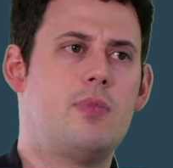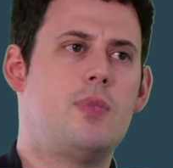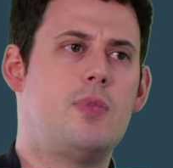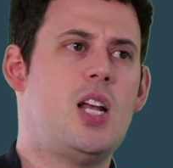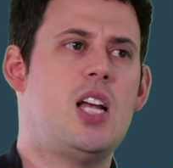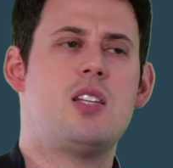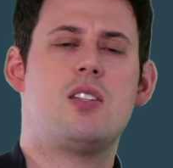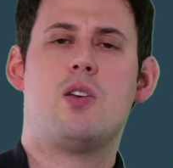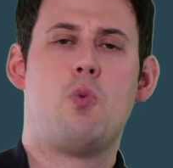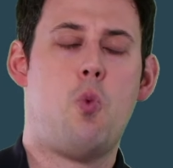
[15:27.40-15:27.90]

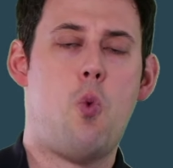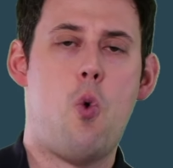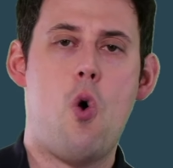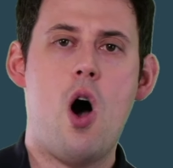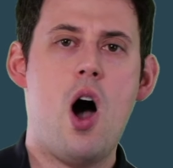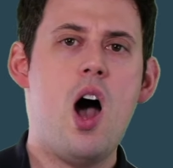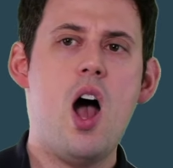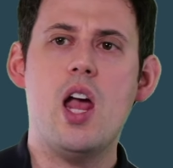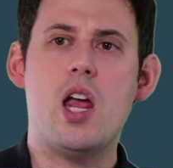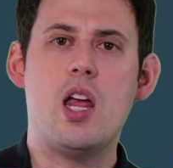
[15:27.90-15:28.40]
I said,
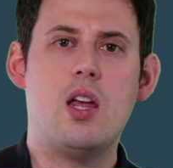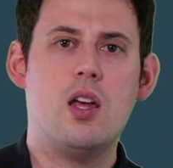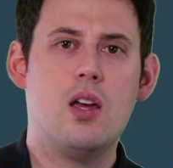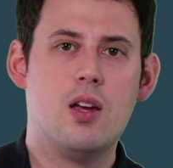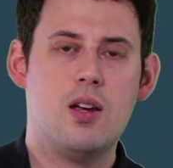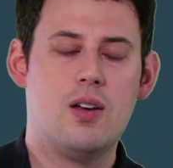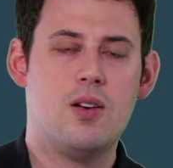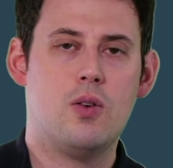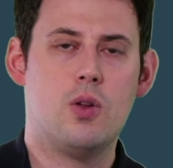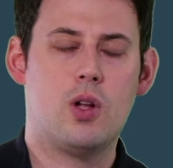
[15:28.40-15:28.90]
why?
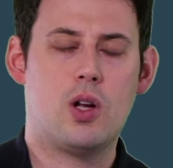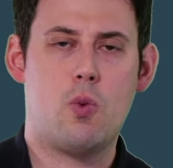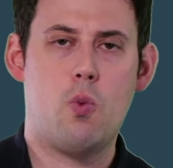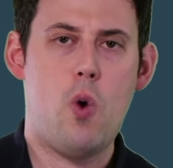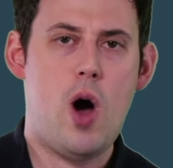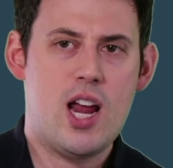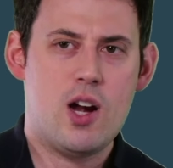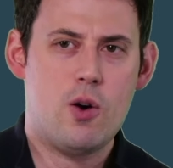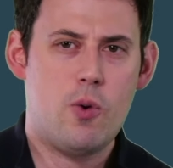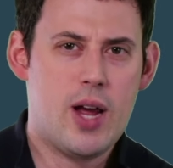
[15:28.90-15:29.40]
Like,
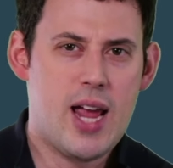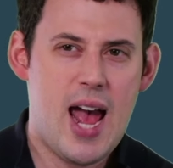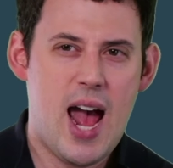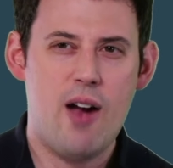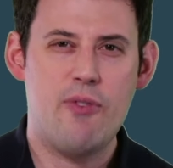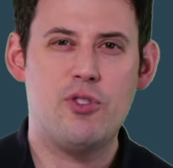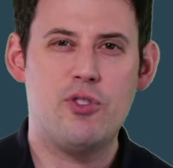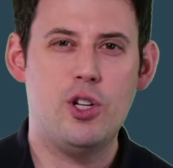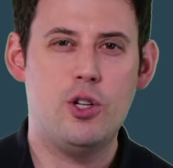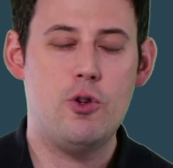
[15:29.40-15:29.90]
why do I
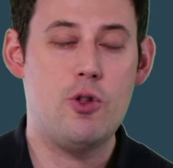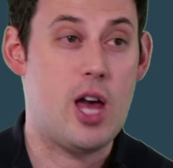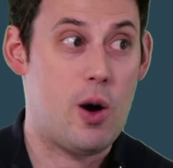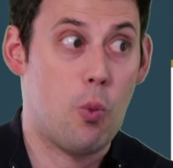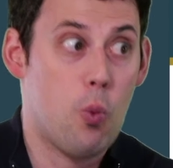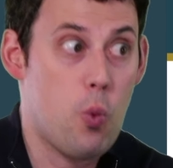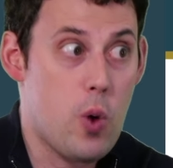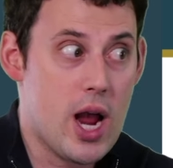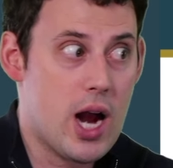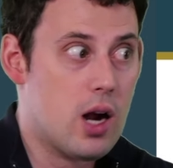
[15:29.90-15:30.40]
have to do
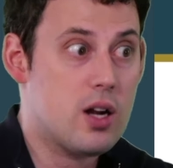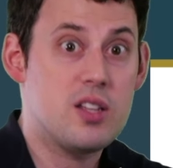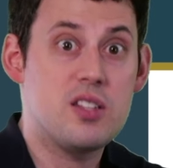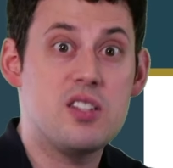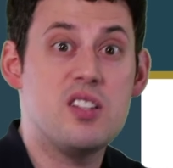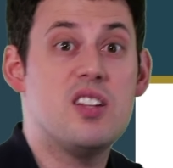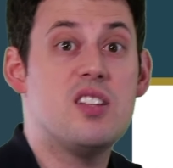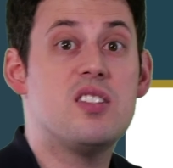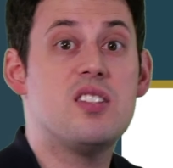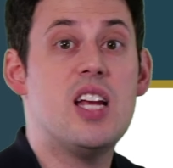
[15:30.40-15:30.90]
that? Where
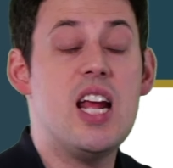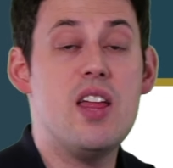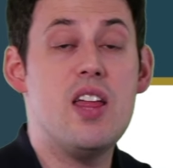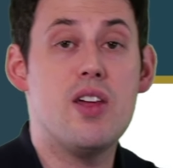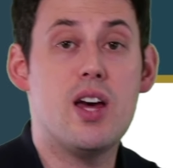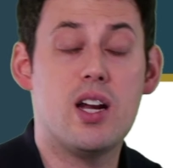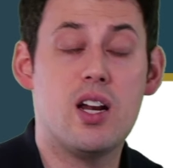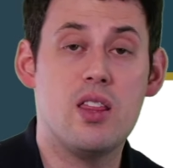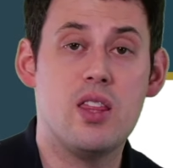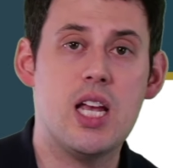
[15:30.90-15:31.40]
does it say
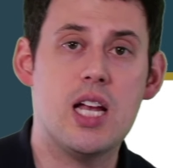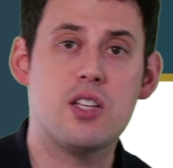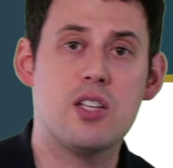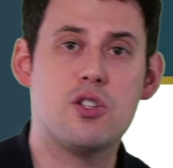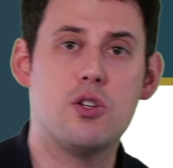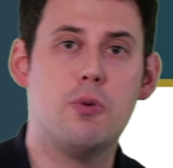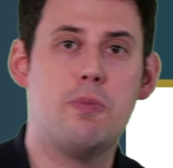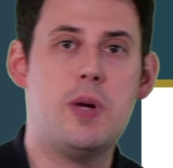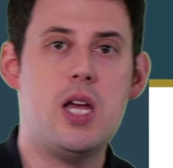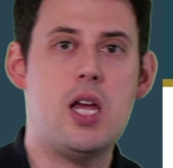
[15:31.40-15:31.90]
that in the
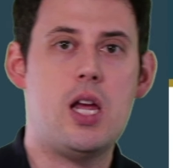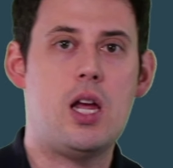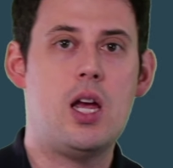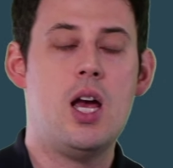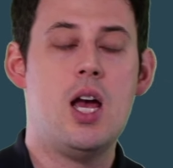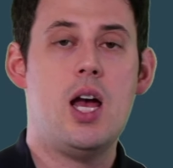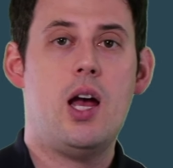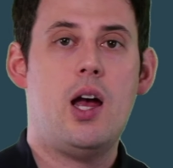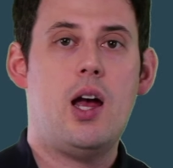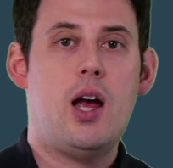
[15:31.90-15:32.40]
SOP?
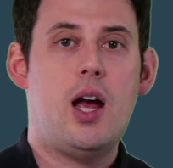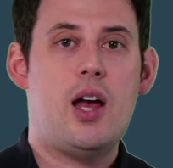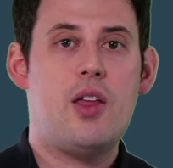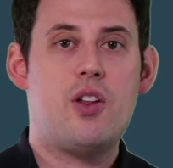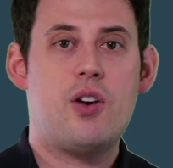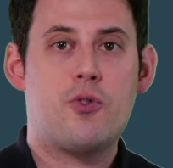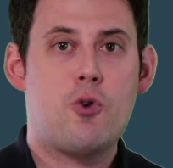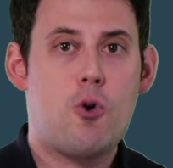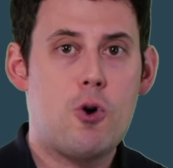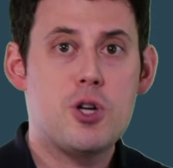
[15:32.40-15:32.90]
And
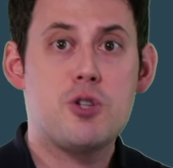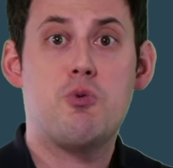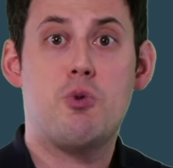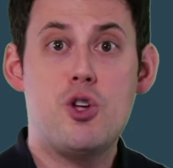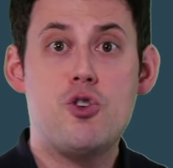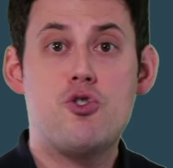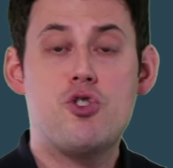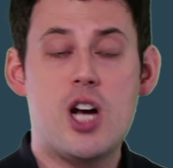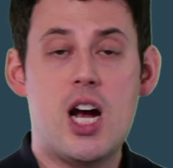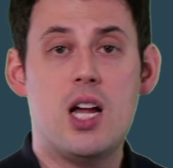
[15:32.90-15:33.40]
then, of course, when
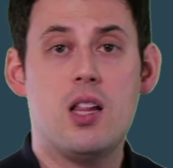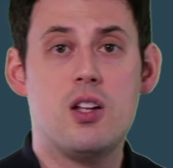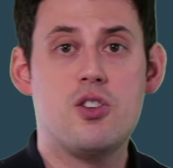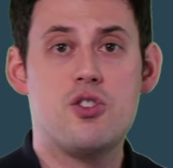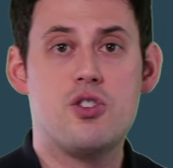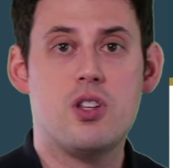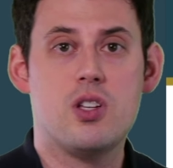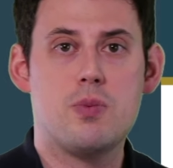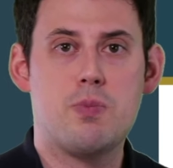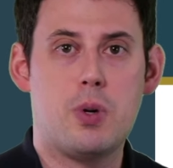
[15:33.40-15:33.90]
you
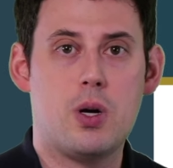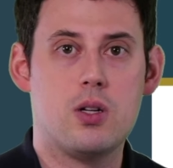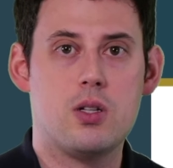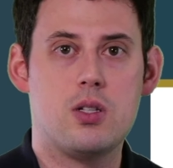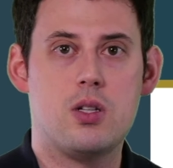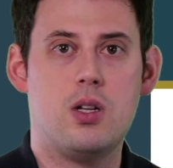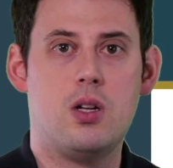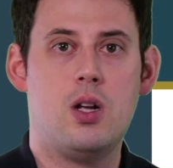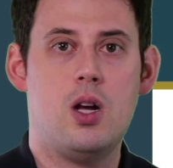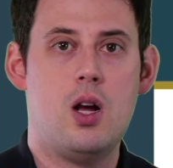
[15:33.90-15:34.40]
challenge this
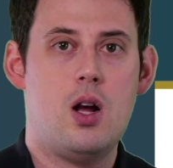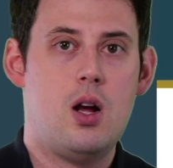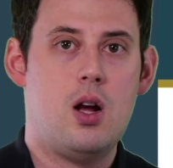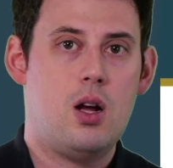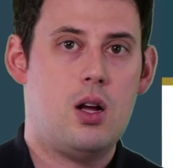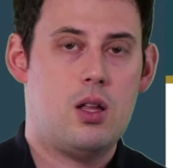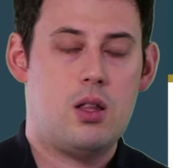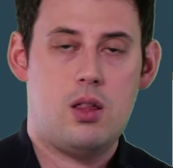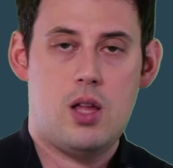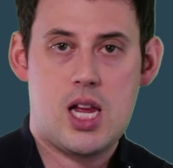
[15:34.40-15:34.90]
person,
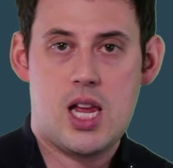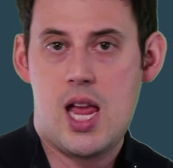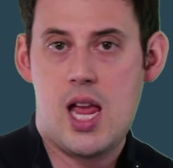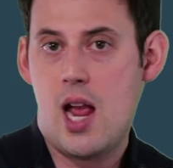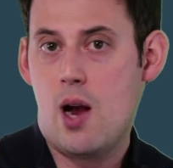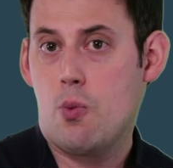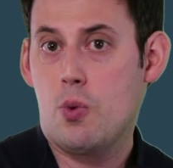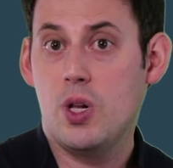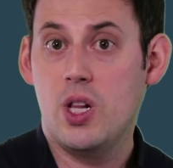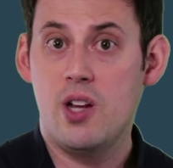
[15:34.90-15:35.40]
they
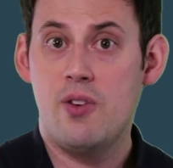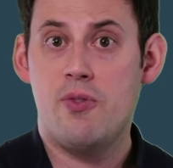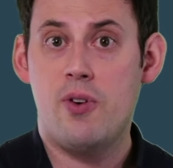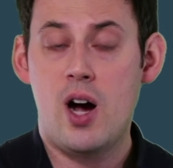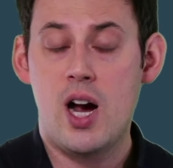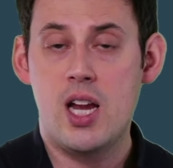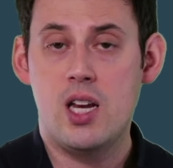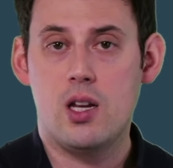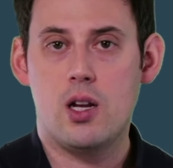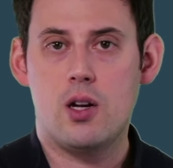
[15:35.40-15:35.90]
can't really
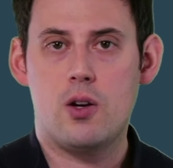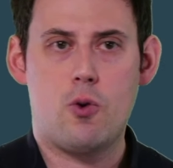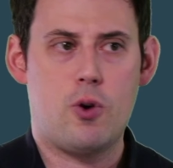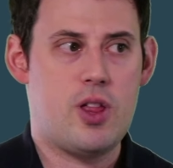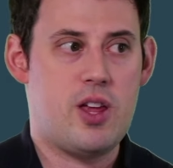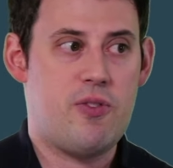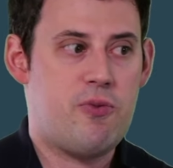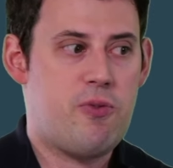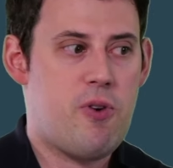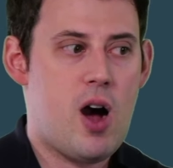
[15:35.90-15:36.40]
find it, or
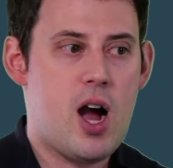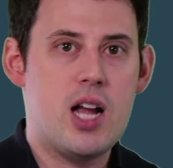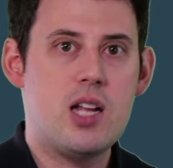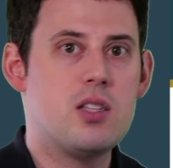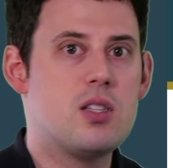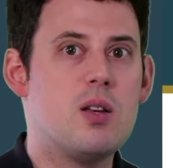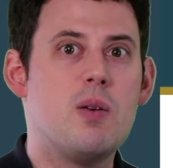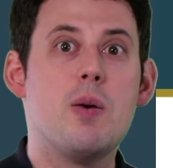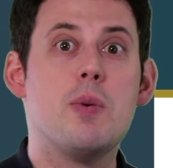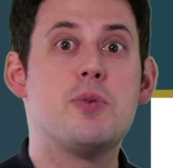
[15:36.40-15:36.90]
they find
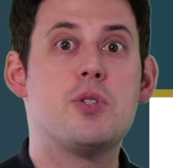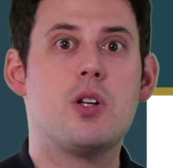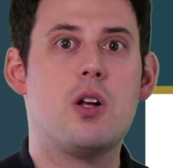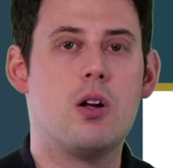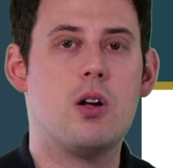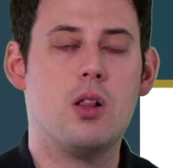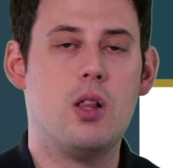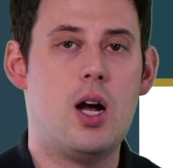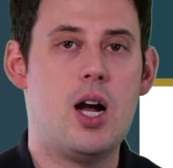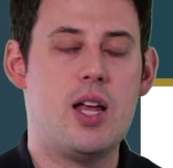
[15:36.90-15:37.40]
some
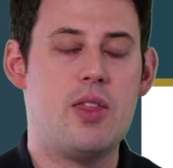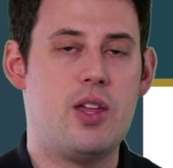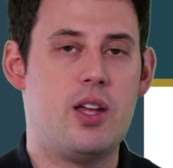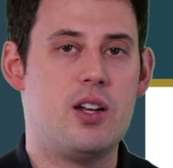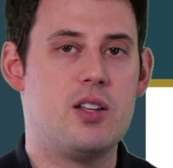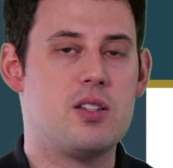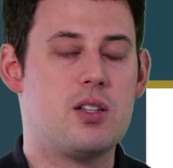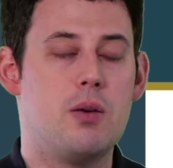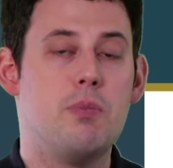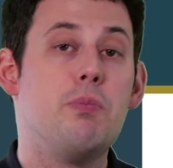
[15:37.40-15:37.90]
obscure line that
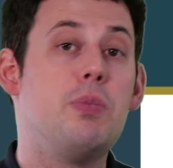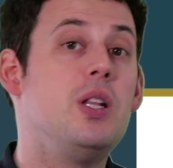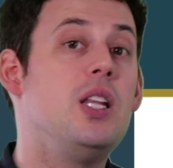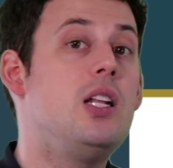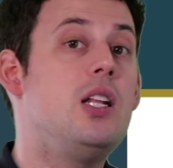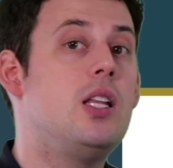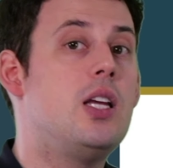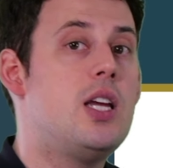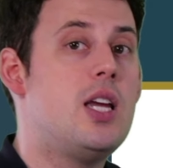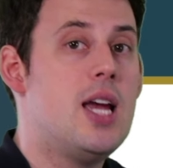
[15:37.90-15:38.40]
is
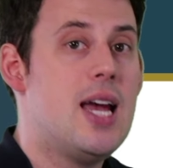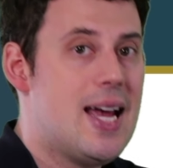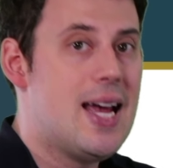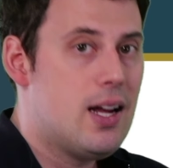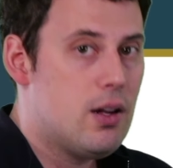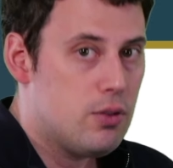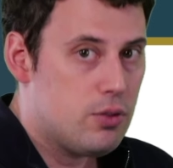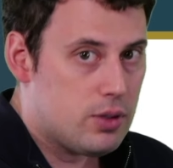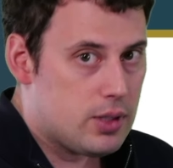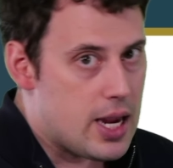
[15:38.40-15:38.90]
completely
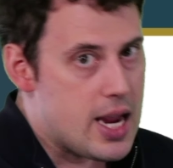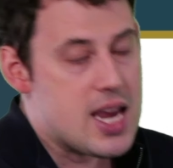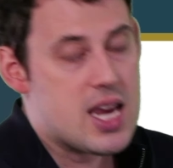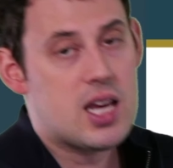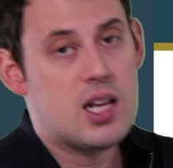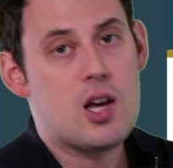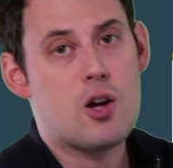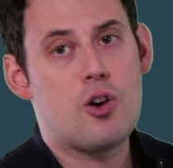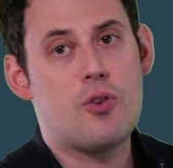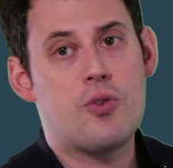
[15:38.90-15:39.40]

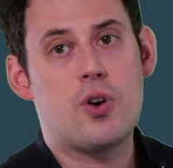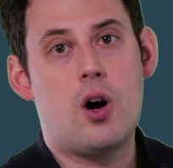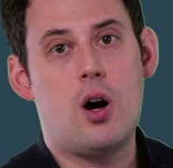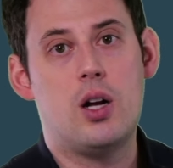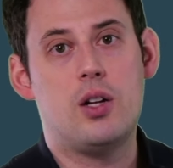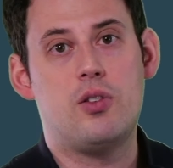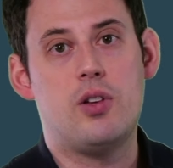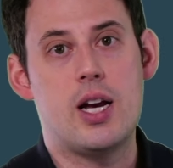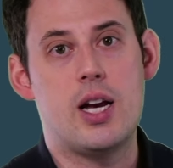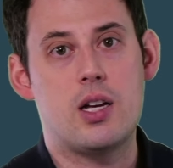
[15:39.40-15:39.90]
taken out of
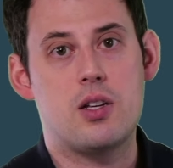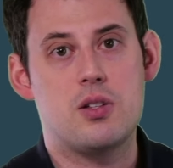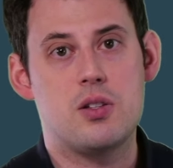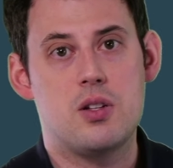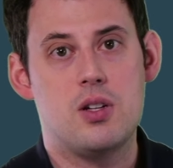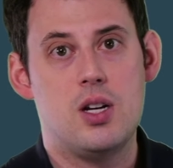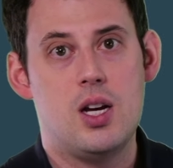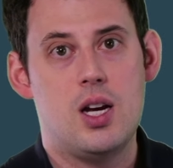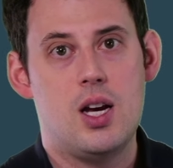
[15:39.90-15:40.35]
context.